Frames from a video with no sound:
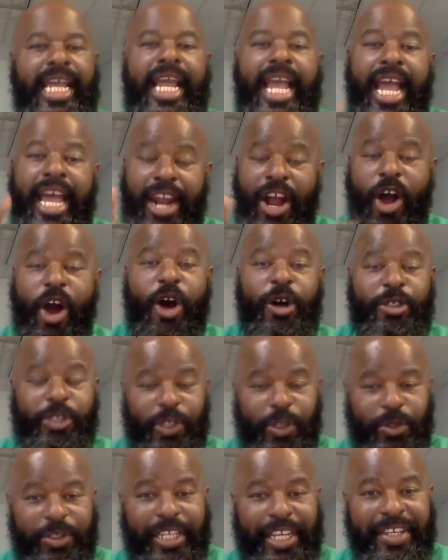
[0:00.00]
And I'll
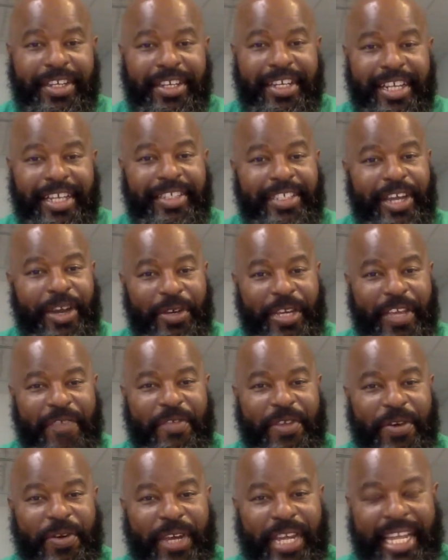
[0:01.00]
also tell you this, I'll give
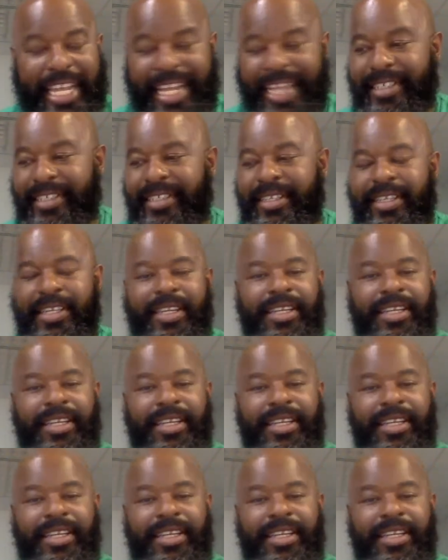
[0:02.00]
you a hint.